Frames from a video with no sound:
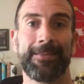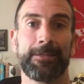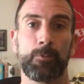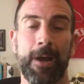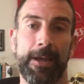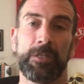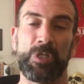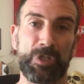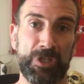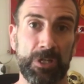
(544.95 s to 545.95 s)
And that's why I
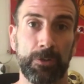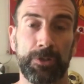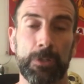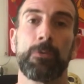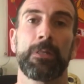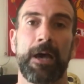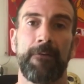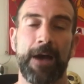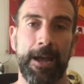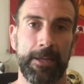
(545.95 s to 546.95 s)
still do a lot
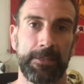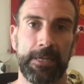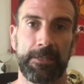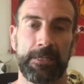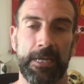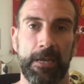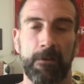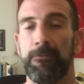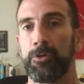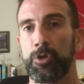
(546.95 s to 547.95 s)
of high intensity
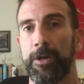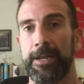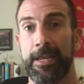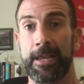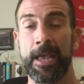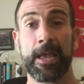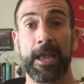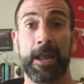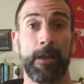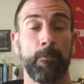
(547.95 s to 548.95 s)
interval training.
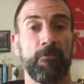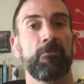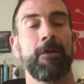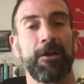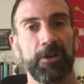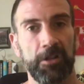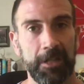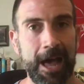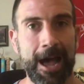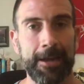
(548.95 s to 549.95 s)
And I move around a
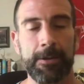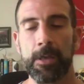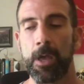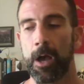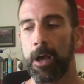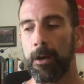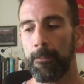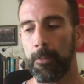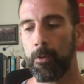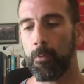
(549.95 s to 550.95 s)
lot,
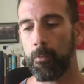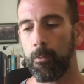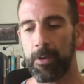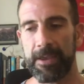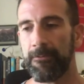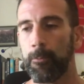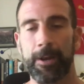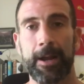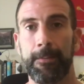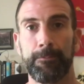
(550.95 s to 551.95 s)
even
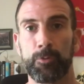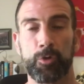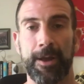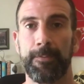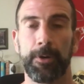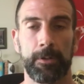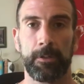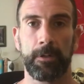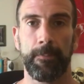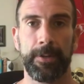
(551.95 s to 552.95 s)
when I'm trying to put a
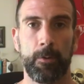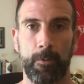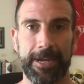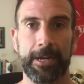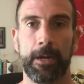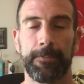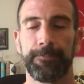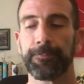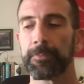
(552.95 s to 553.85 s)
little bit of weight on.